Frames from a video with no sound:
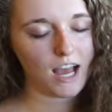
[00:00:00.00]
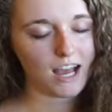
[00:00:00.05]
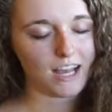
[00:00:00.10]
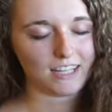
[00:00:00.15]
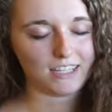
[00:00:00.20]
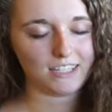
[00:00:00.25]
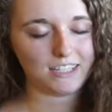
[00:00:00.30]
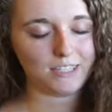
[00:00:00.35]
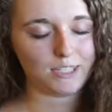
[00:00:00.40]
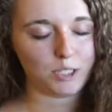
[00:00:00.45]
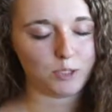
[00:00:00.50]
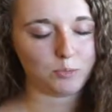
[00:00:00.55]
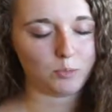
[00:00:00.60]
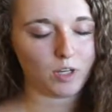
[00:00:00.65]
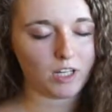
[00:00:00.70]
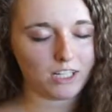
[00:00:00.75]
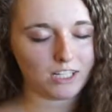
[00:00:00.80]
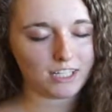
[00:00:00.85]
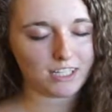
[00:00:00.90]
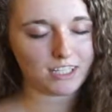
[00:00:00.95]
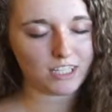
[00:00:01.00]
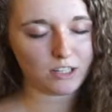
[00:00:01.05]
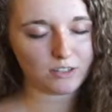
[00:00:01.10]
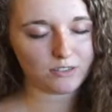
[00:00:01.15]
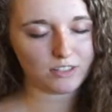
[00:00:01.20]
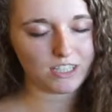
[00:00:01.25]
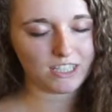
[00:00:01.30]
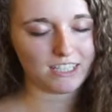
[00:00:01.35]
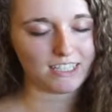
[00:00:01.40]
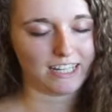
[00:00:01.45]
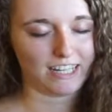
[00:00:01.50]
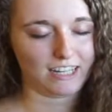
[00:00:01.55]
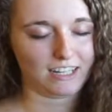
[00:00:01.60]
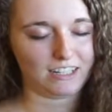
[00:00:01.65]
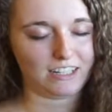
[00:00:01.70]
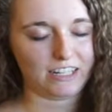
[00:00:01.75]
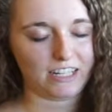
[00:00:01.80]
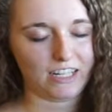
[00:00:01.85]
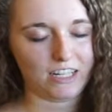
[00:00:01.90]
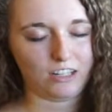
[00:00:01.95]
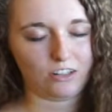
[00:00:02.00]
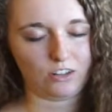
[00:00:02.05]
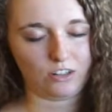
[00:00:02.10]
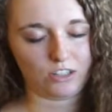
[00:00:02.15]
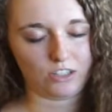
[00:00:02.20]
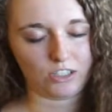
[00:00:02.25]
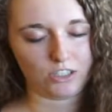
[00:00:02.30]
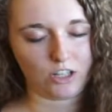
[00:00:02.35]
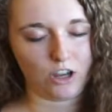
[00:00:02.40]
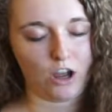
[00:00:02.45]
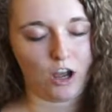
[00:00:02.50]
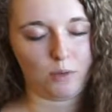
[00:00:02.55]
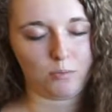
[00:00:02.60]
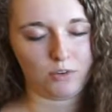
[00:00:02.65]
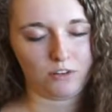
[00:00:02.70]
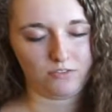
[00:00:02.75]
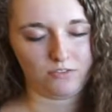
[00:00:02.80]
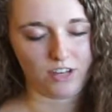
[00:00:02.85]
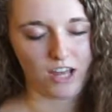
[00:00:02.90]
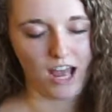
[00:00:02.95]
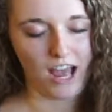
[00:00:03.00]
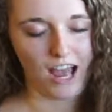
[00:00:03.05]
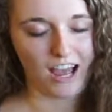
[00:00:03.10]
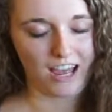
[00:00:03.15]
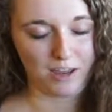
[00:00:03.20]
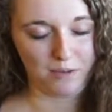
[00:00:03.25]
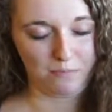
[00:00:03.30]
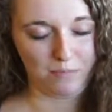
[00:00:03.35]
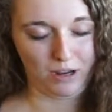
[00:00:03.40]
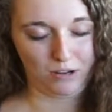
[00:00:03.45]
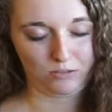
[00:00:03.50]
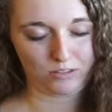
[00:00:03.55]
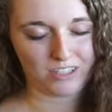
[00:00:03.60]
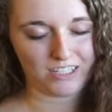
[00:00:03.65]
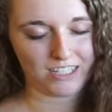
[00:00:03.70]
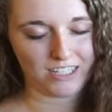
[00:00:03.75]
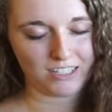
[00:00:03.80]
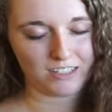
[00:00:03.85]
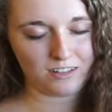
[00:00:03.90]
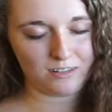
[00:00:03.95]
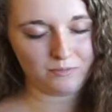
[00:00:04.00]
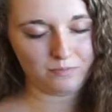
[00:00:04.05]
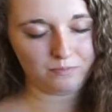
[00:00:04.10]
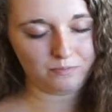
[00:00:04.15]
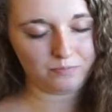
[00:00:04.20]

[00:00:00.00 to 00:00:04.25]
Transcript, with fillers: I see myself standing on top of a high mountain